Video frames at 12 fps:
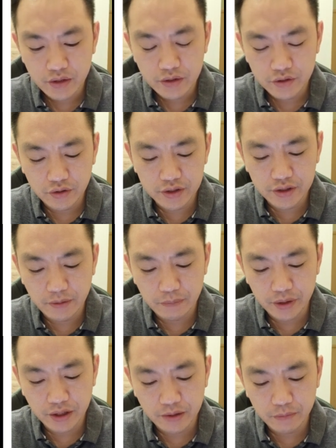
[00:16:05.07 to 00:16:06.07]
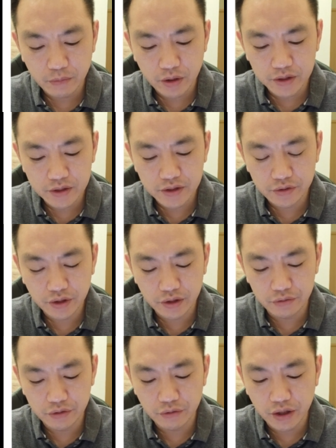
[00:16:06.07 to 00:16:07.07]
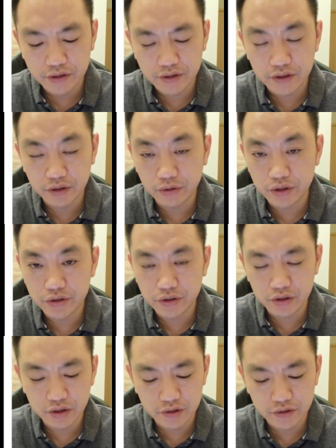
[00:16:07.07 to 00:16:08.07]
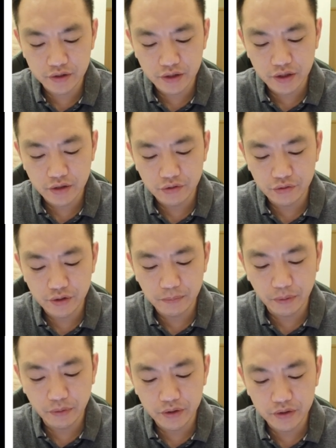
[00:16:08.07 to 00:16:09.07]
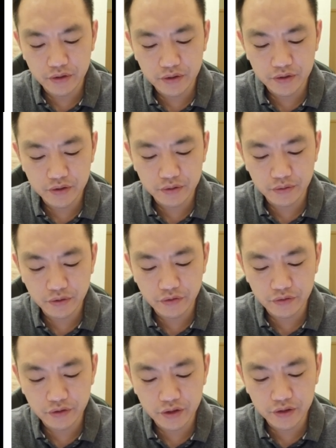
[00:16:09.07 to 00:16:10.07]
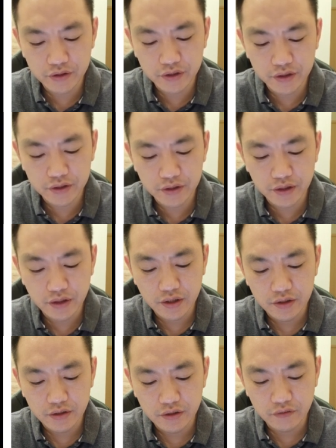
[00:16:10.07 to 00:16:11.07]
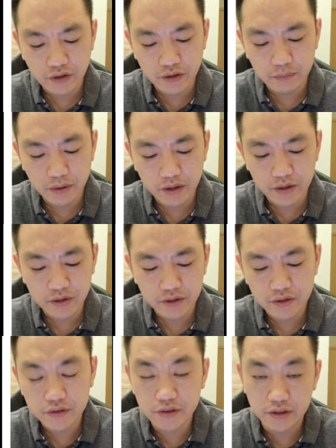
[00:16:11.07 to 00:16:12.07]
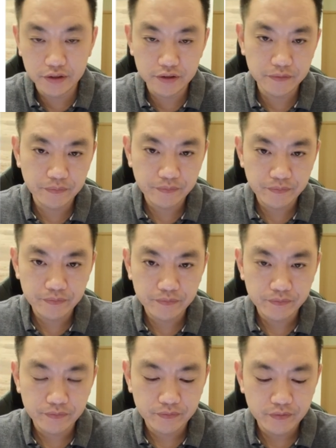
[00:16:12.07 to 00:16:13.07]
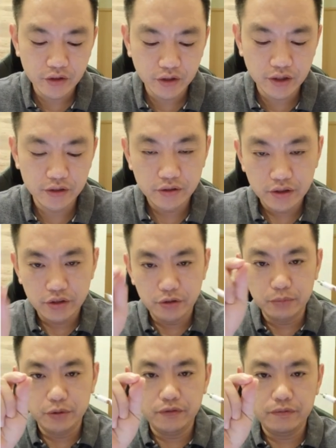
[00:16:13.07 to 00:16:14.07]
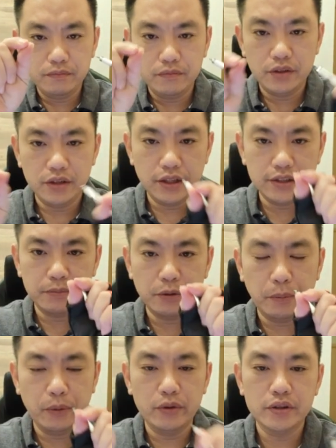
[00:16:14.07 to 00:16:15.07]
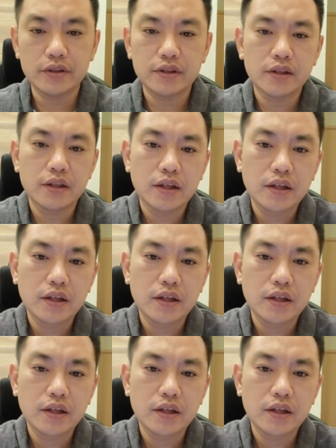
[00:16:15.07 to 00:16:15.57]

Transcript: So this can become what? You can rewrite the question as 3.036 divided by 6. Okay, you move the decimal points